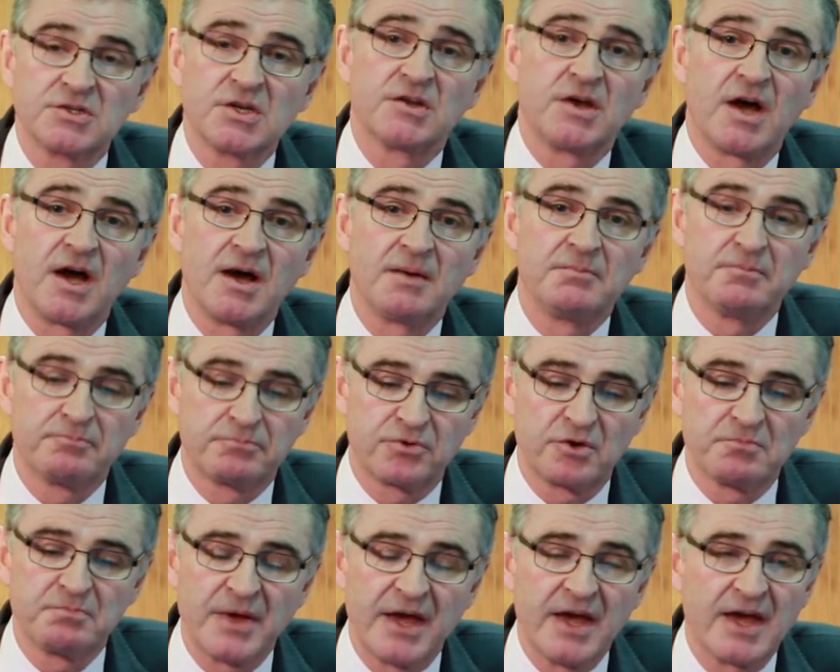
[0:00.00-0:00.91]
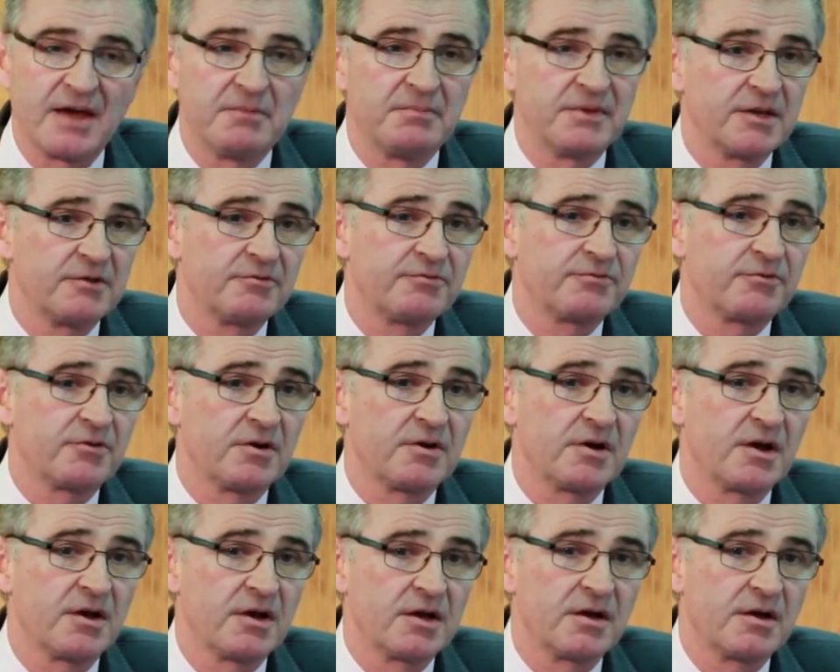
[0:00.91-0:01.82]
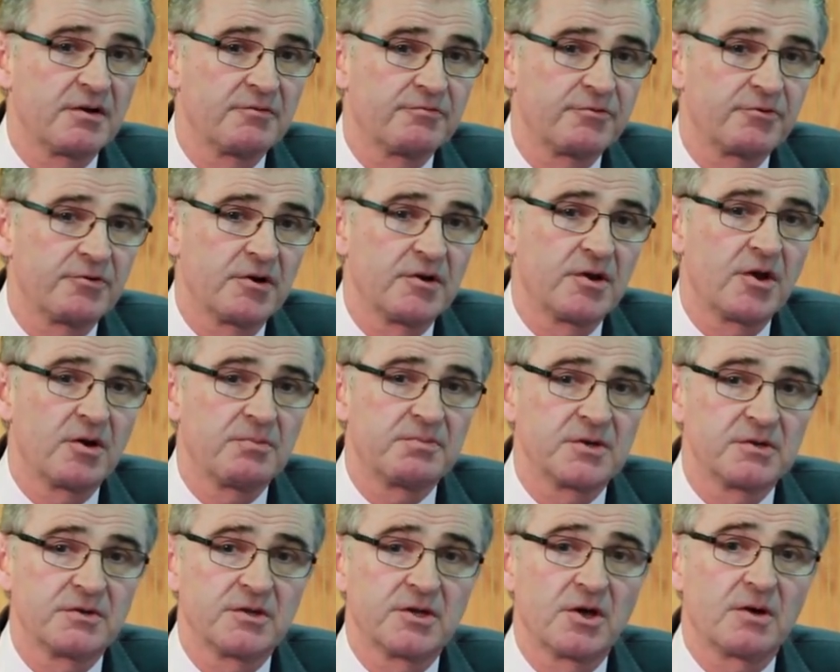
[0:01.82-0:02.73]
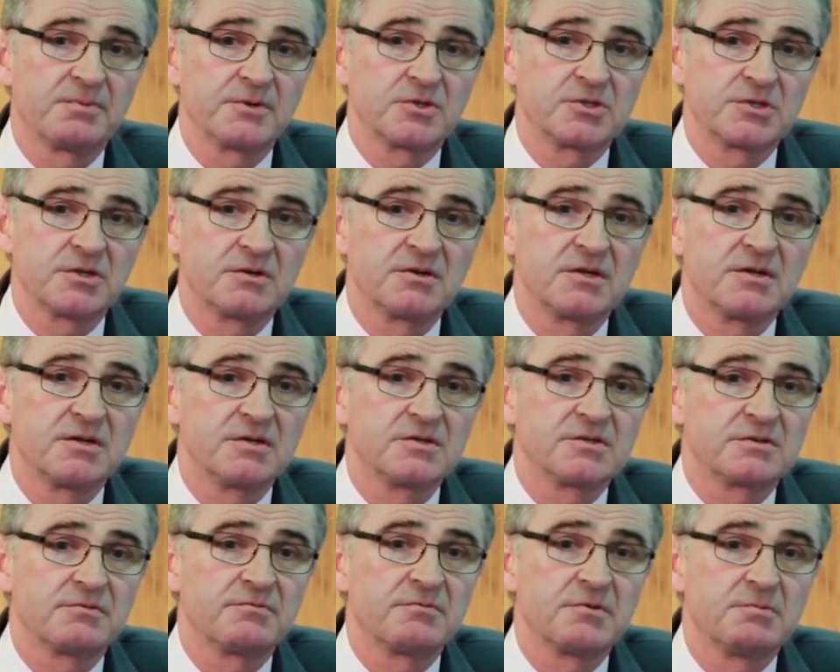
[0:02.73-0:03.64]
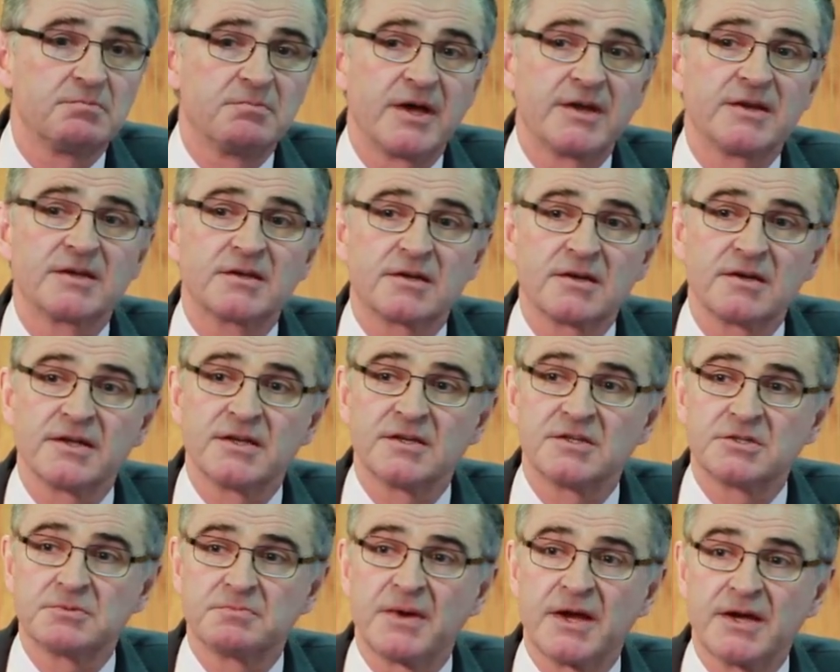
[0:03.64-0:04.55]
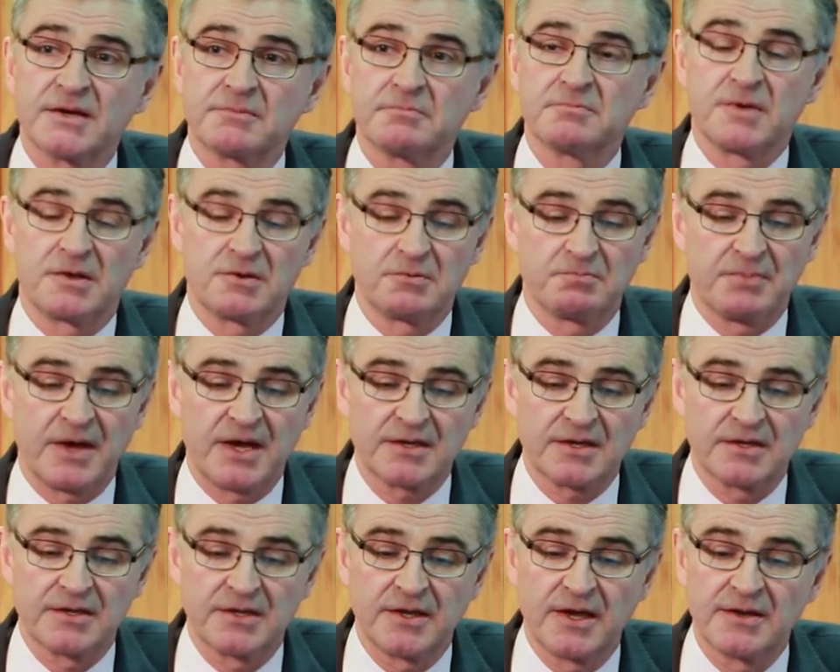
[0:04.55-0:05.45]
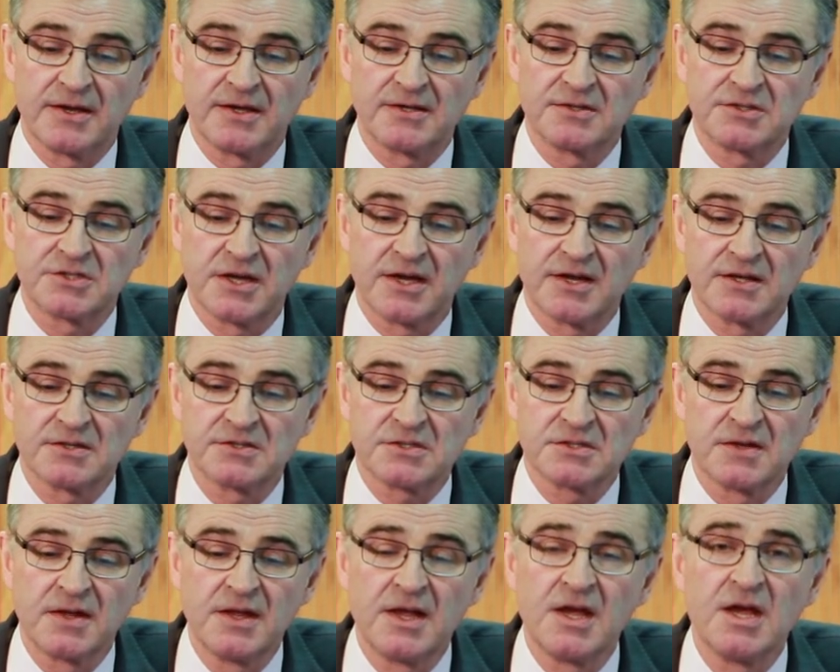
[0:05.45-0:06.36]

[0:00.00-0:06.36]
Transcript: prepare me for the opportunities of medical leadership back in the NHS,